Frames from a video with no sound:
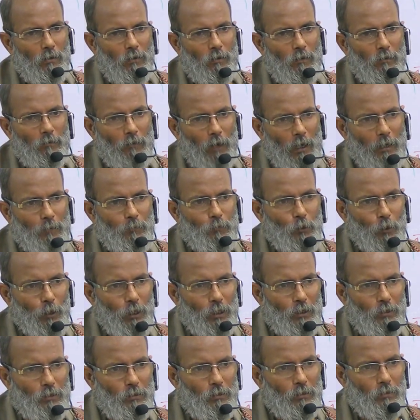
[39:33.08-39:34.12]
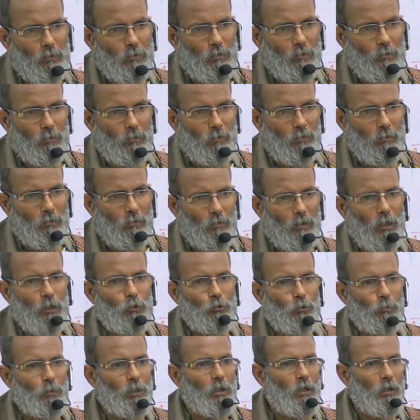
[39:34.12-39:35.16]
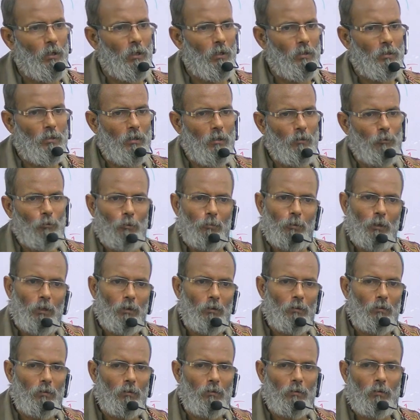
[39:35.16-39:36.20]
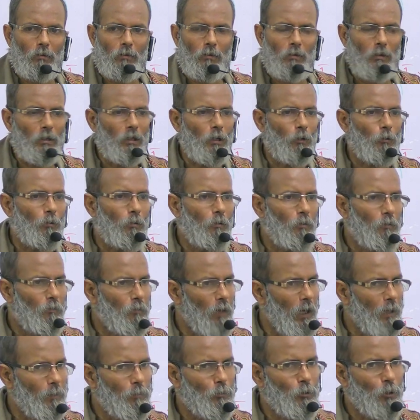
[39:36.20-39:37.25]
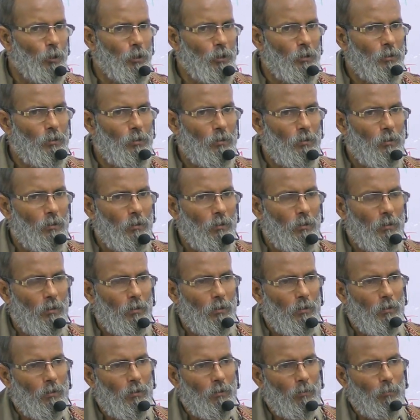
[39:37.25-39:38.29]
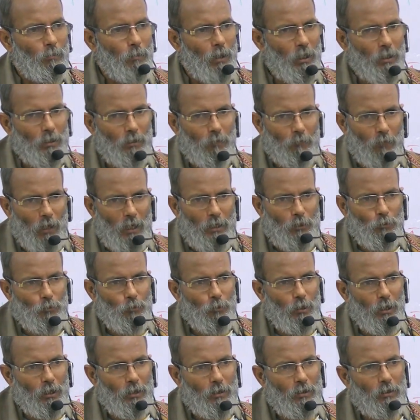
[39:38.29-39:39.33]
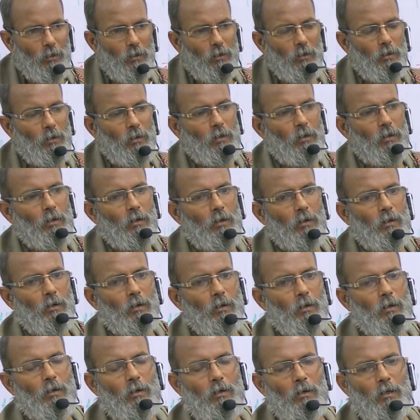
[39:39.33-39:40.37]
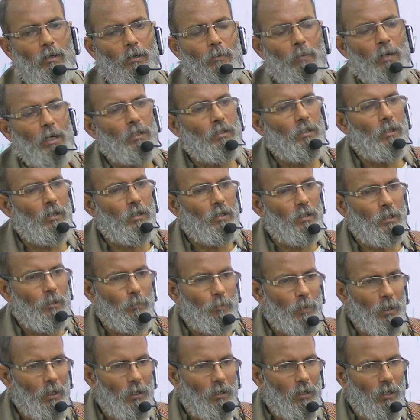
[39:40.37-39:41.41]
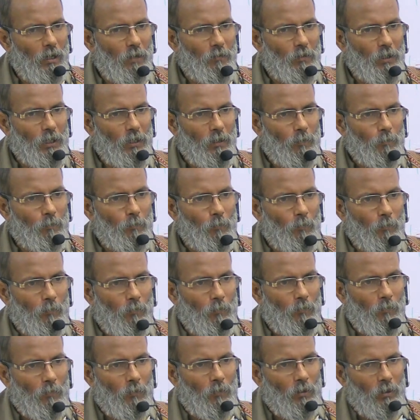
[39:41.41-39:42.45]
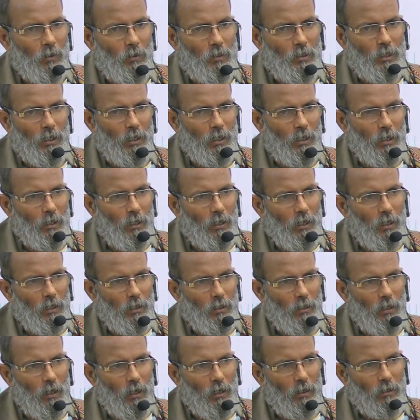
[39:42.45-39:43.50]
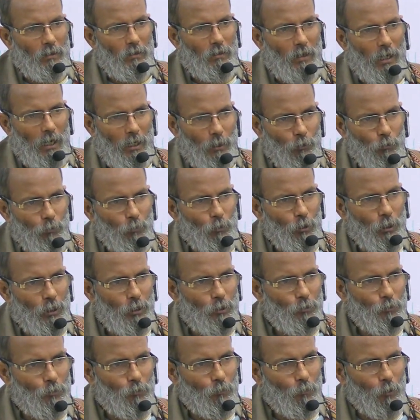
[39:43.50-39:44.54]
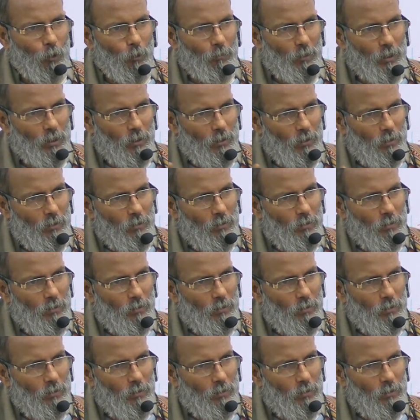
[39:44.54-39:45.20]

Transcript: 5 joints, tarsometatarsal there will be 5 joints, but the first joint remains in a separate cavity. Second and third accumulates to form a